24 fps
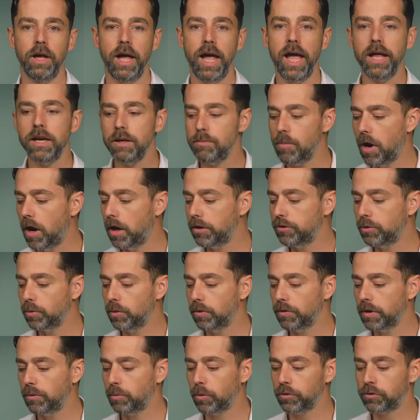Any
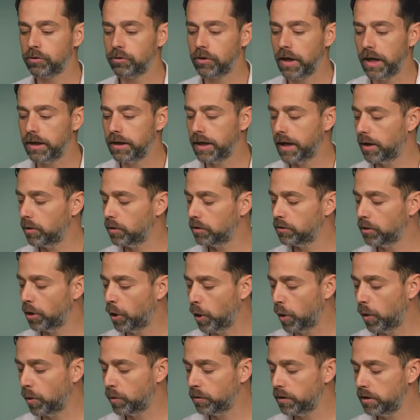module that will send out a
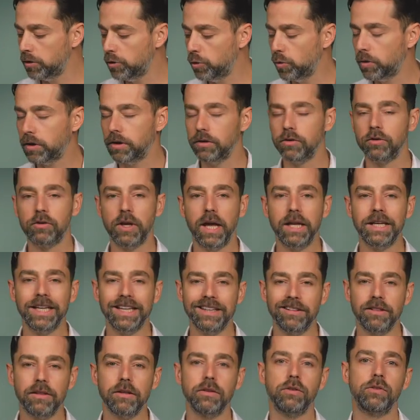tone, you can send
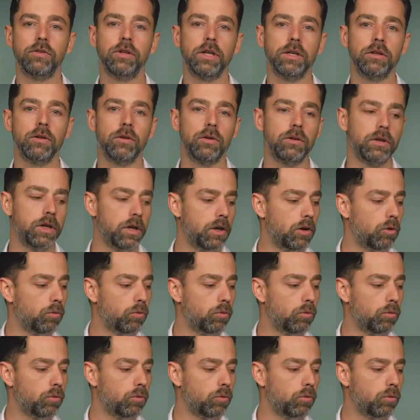in this signal,